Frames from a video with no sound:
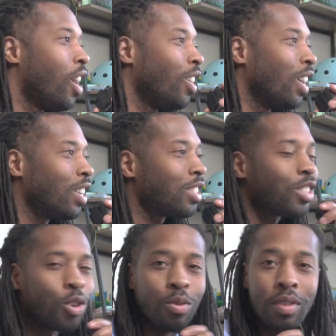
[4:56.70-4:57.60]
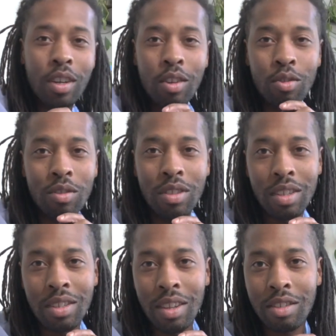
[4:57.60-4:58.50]
All right, so we've gone through
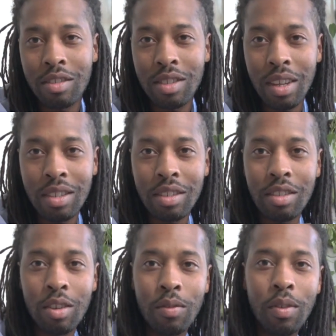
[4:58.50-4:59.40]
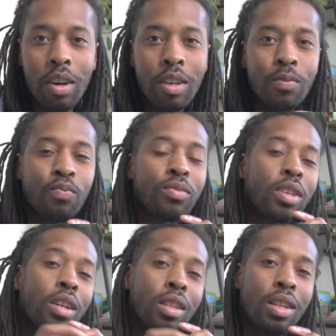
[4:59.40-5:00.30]
6 exercises so far.
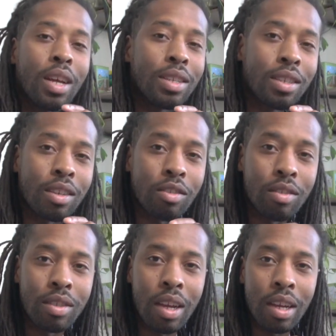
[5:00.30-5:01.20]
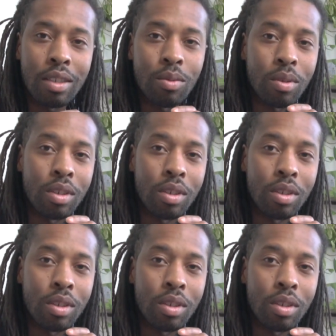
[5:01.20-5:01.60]
On the last exercise, we're